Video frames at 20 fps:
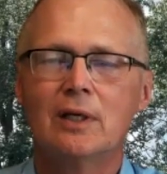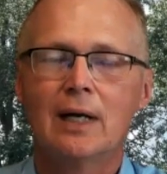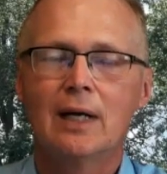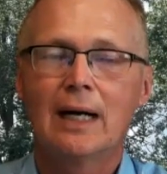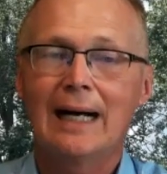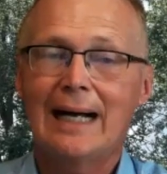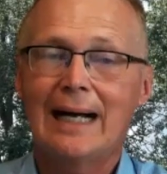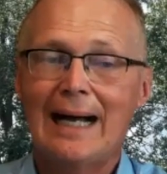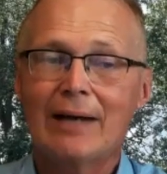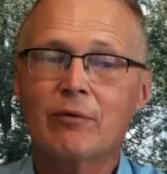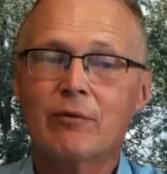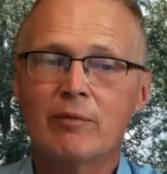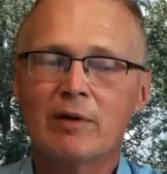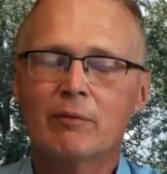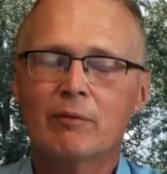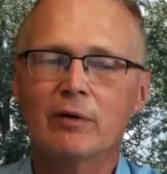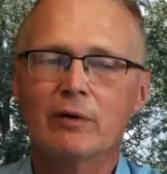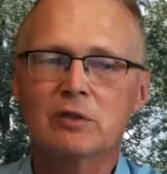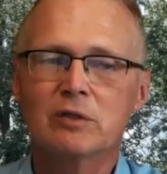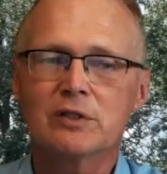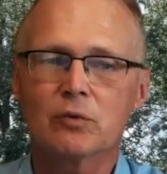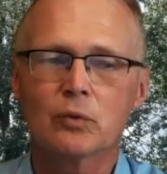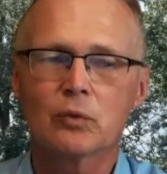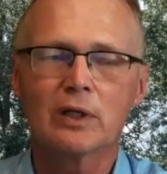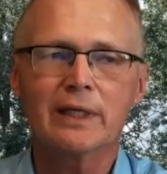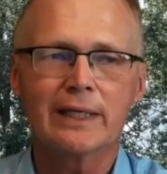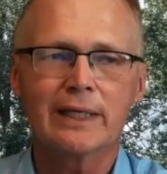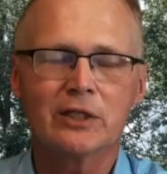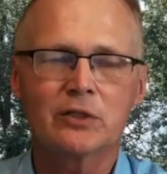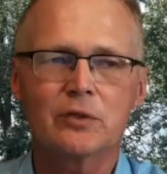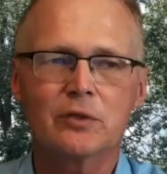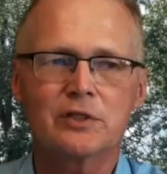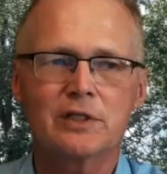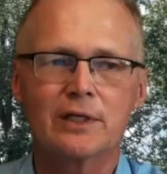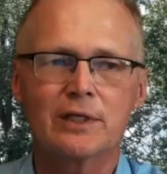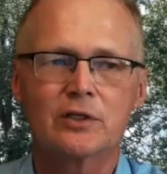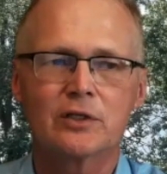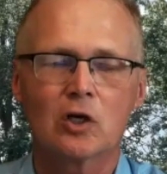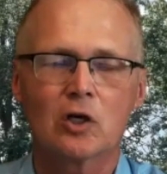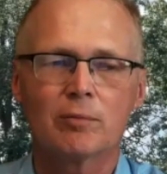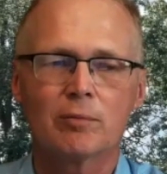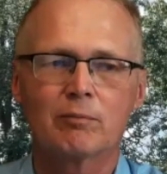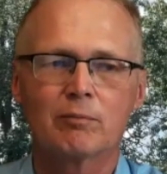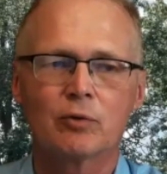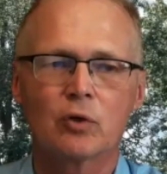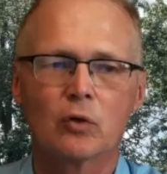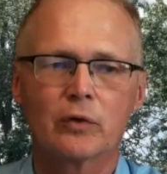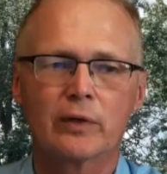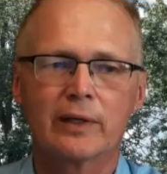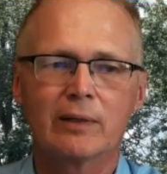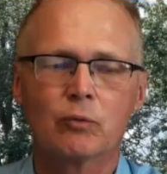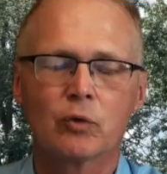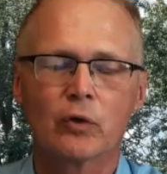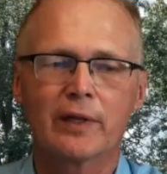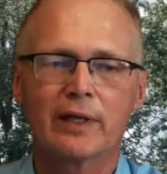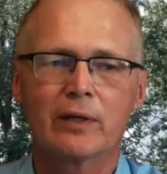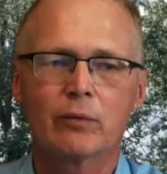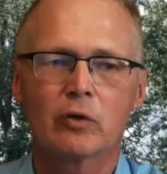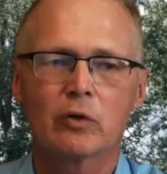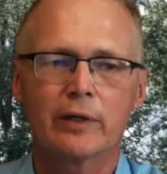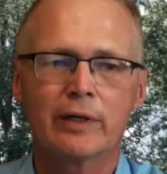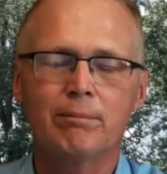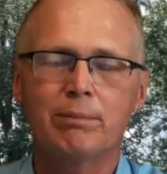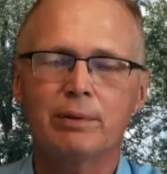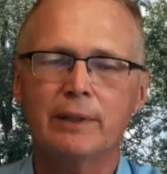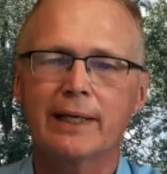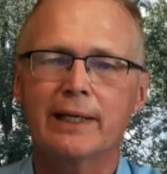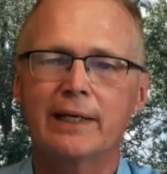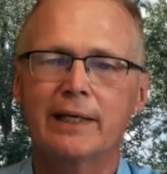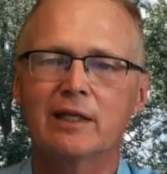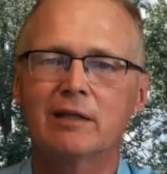I remember it was a really interesting DARPA program where they were implanting